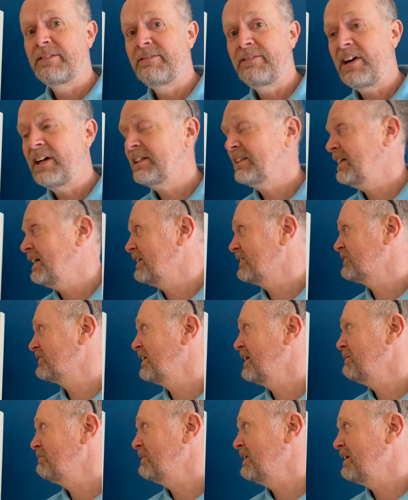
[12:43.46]
fact that I
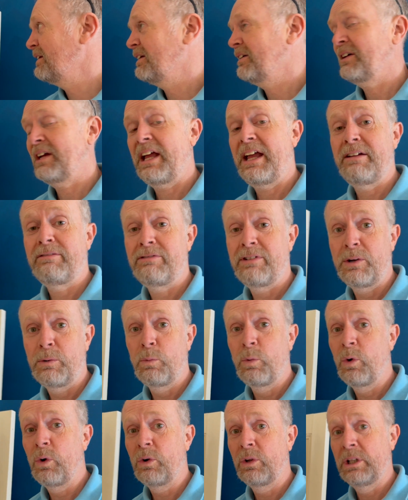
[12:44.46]
skimmed it, every
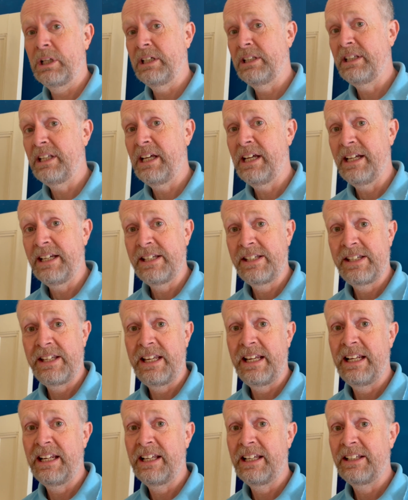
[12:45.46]
wall in there,
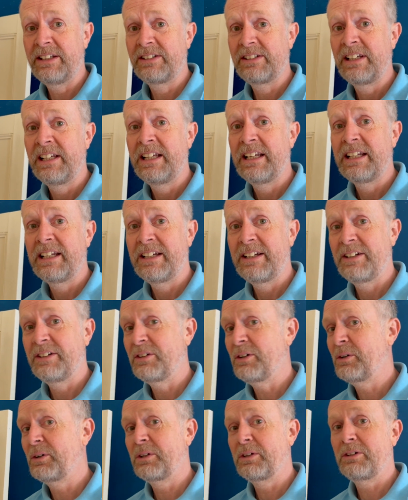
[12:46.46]
ceilings, and
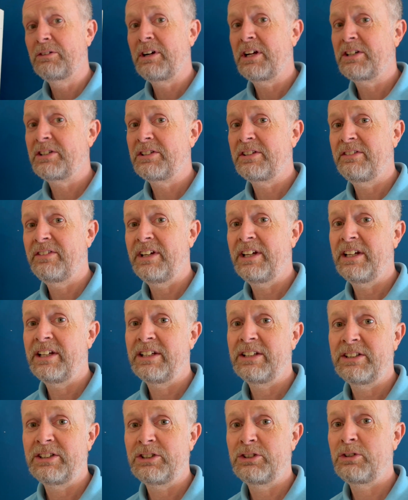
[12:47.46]
all the rest of
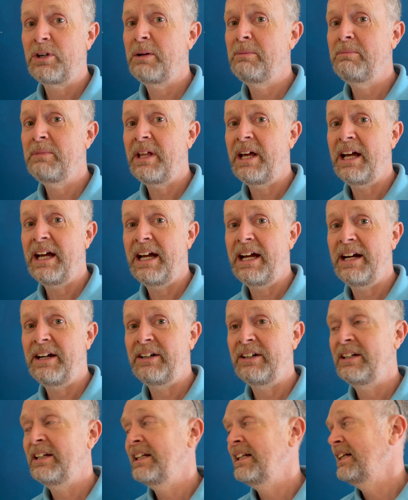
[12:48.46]
it, trimmed that
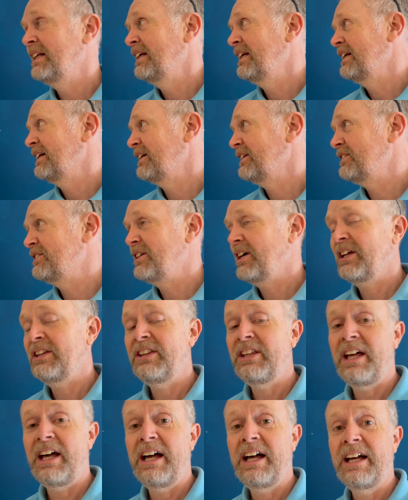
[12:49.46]
out and done
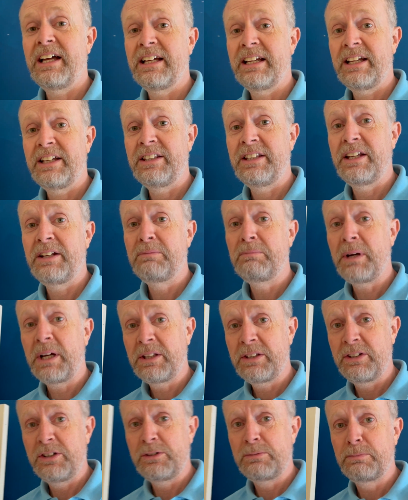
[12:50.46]
that, and then
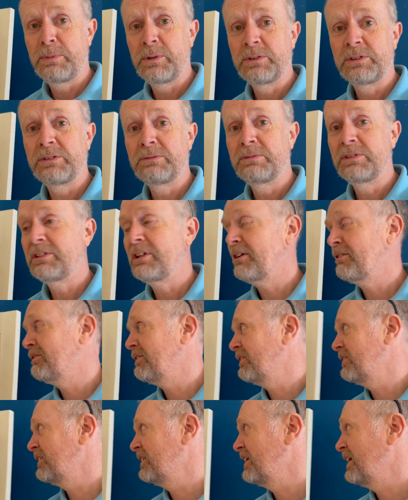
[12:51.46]
Matthew's put some stuff
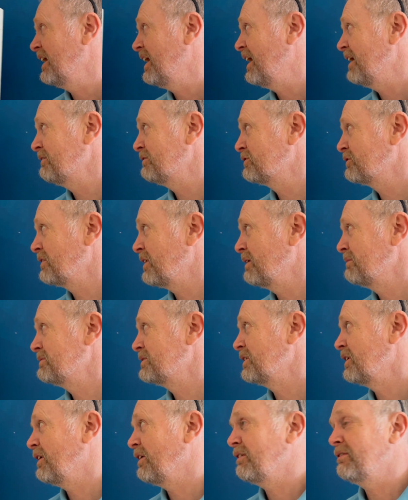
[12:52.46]
on. I've scraped
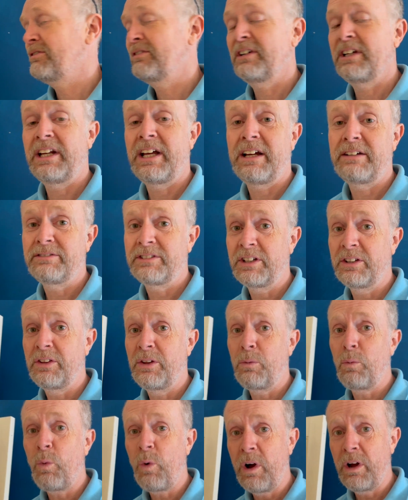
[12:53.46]
it off and I've done the
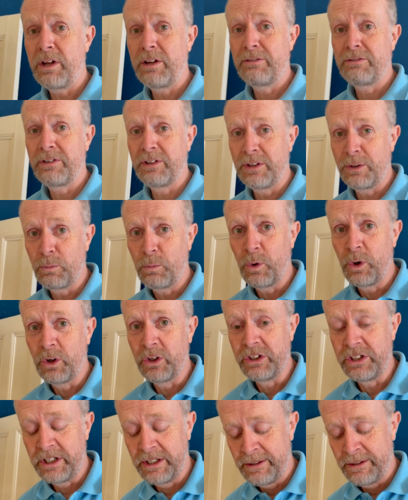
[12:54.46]
white for the wood.